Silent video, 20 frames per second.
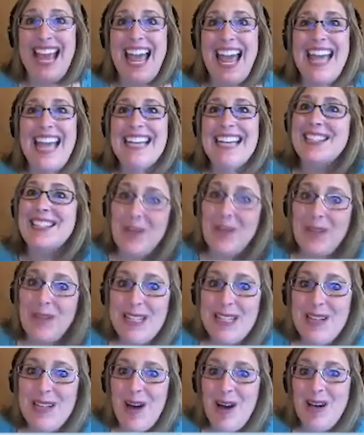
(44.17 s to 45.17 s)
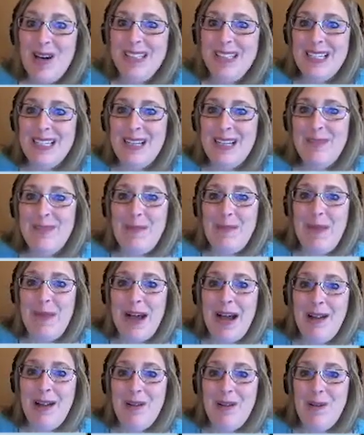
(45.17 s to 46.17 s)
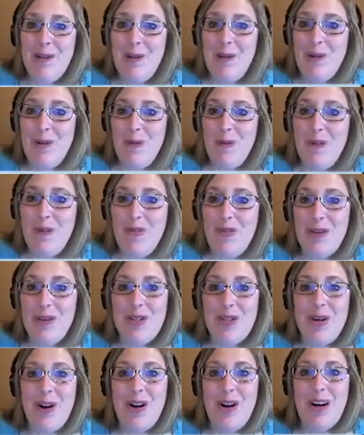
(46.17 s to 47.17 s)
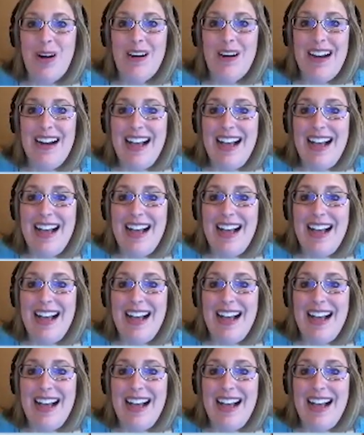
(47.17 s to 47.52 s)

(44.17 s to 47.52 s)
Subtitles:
And so let's talk a little bit about what those are.